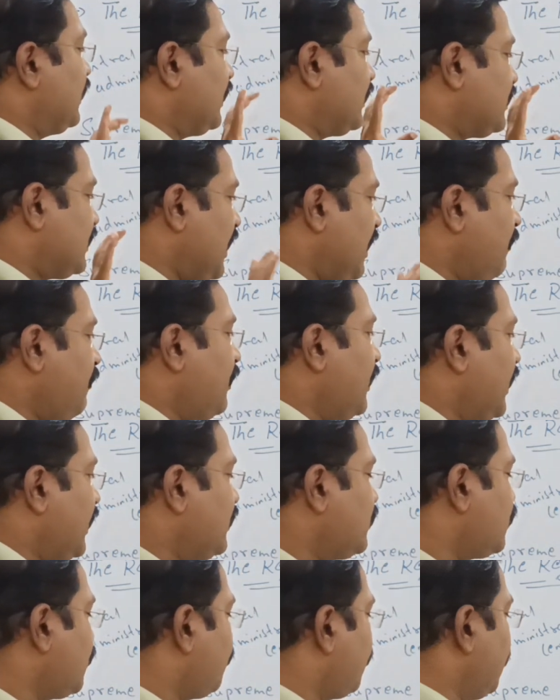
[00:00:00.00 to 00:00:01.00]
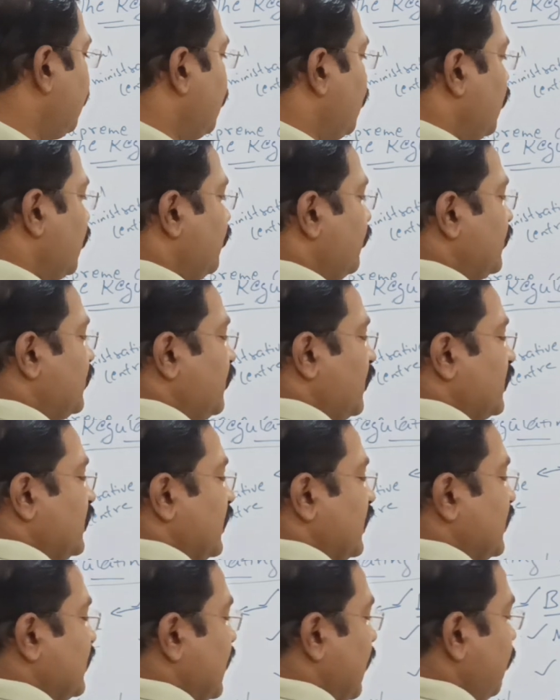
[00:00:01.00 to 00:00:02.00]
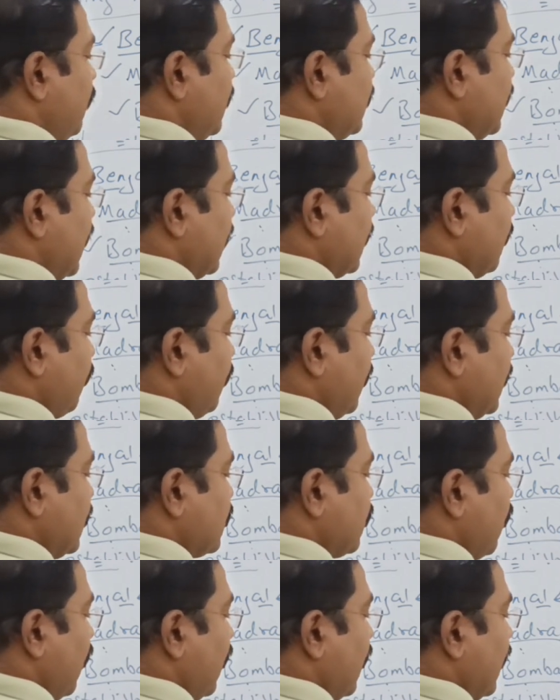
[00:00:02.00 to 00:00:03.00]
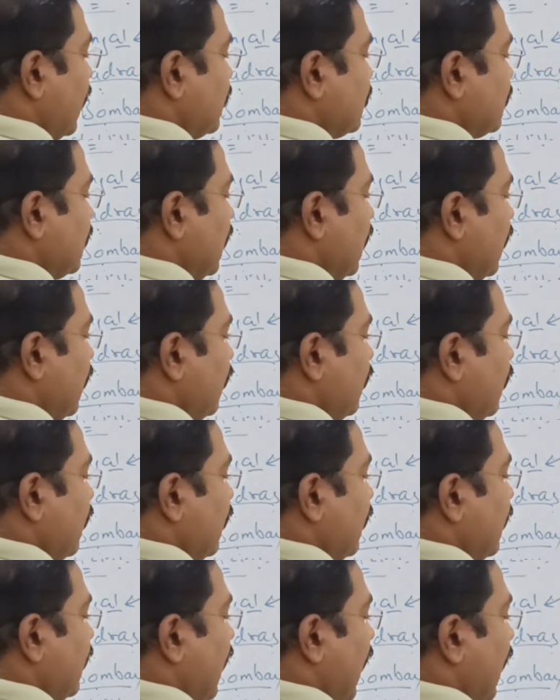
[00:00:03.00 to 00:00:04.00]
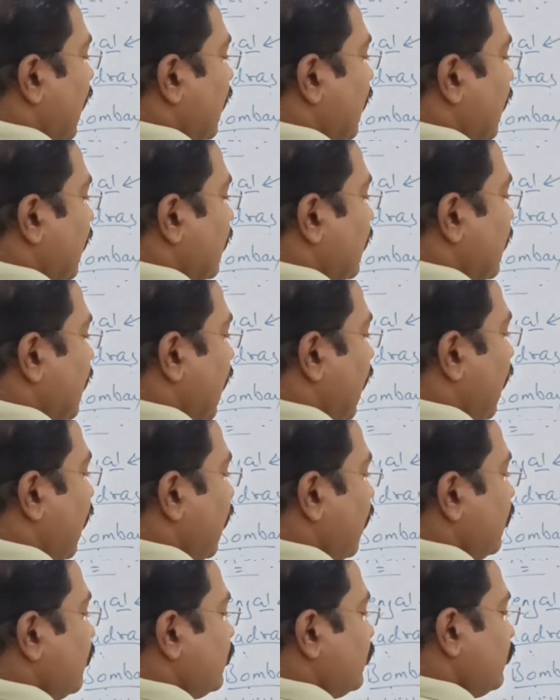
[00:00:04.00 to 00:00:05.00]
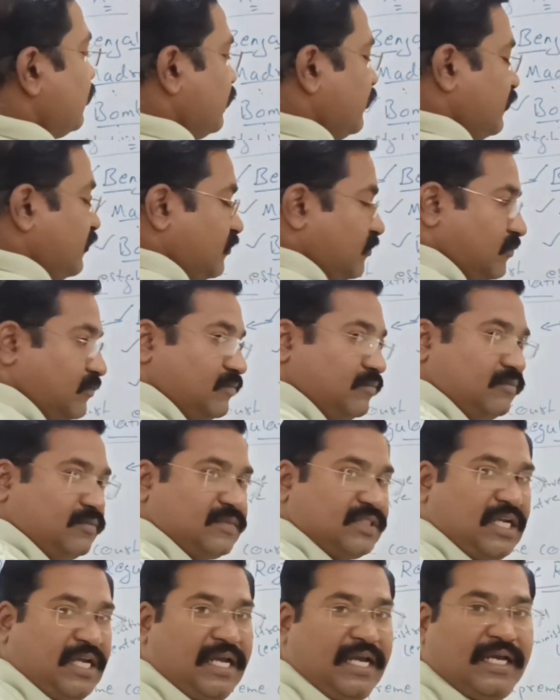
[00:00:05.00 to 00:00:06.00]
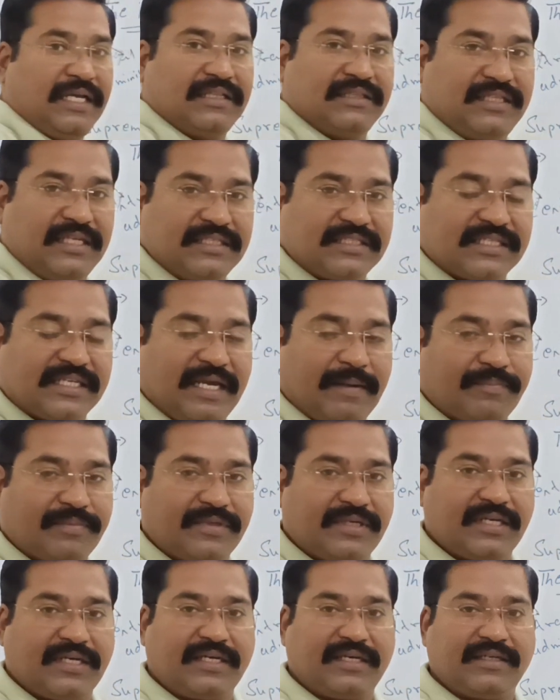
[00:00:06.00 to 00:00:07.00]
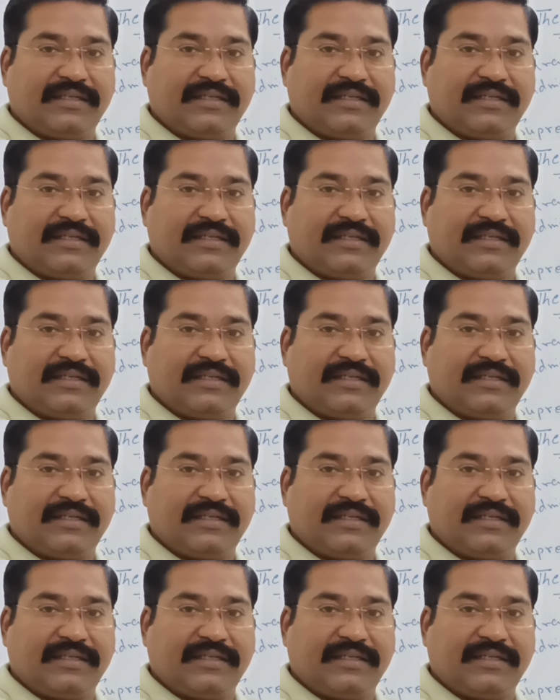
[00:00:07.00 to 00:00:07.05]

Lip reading: that same period, Supreme Court, which was established at the place called as Calcutta. This kept,